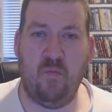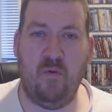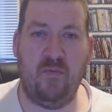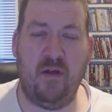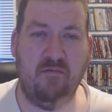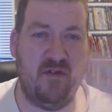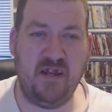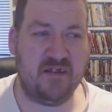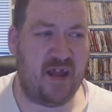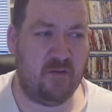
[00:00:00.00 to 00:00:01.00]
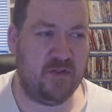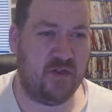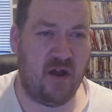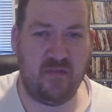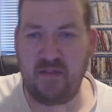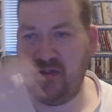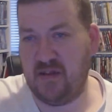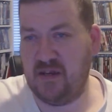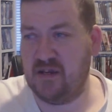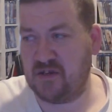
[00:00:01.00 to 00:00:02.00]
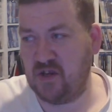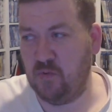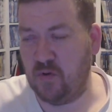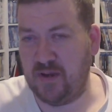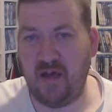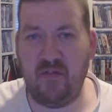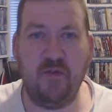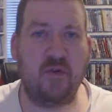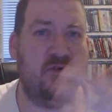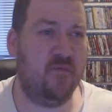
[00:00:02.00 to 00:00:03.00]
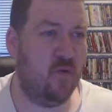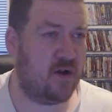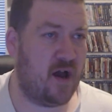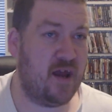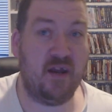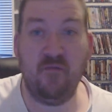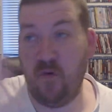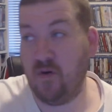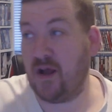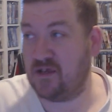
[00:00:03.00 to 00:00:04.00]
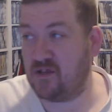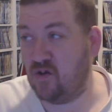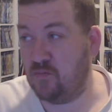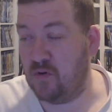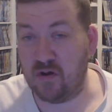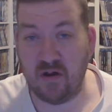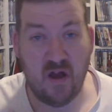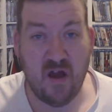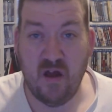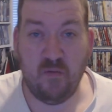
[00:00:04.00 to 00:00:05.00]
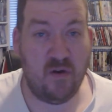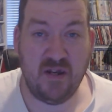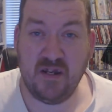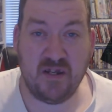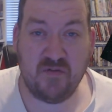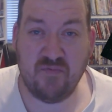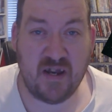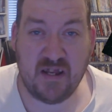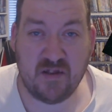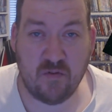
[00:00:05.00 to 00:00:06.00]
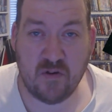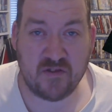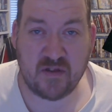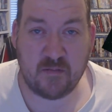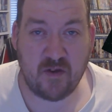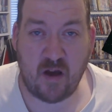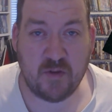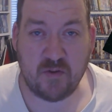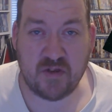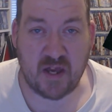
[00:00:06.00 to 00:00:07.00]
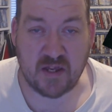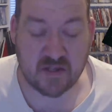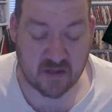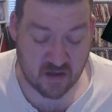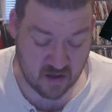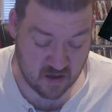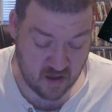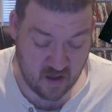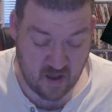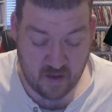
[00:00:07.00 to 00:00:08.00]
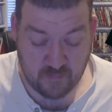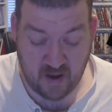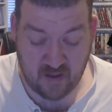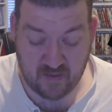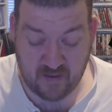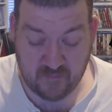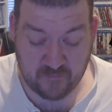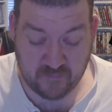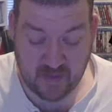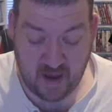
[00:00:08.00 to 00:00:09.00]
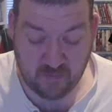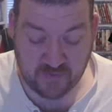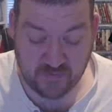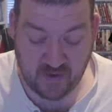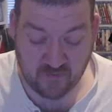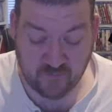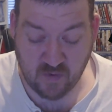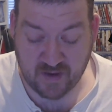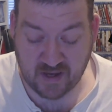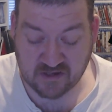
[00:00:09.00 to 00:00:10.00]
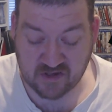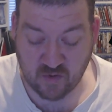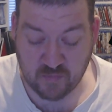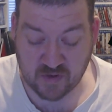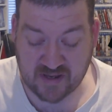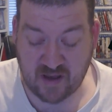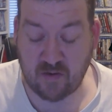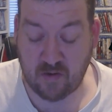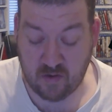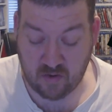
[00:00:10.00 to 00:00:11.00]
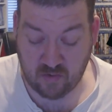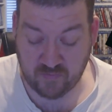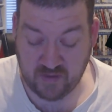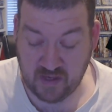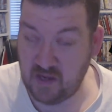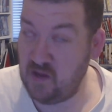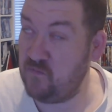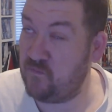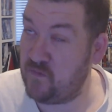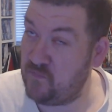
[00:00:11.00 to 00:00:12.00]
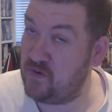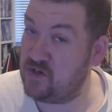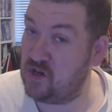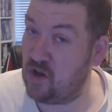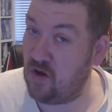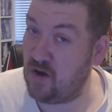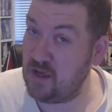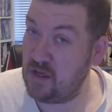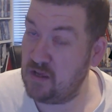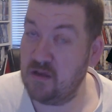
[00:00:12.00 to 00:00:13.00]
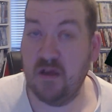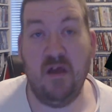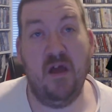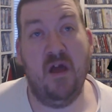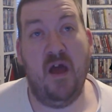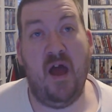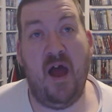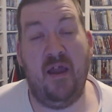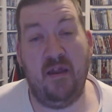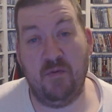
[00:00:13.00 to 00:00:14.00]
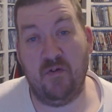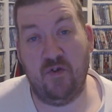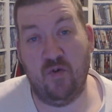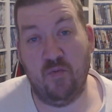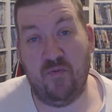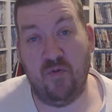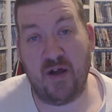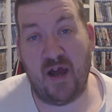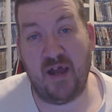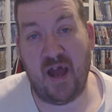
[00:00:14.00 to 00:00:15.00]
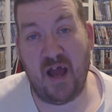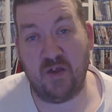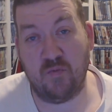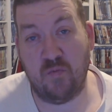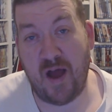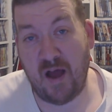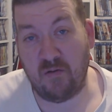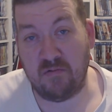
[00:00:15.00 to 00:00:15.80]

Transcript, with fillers: they released Tower of the Dark, then they did it in a steelbook. Now they're doing it 4K and a 4K steelbook. Why don't you just release it all at the same time, you chaps? But of the Duck 4K steelbook's out on the 5th of July, and then we've got the normal 4K as well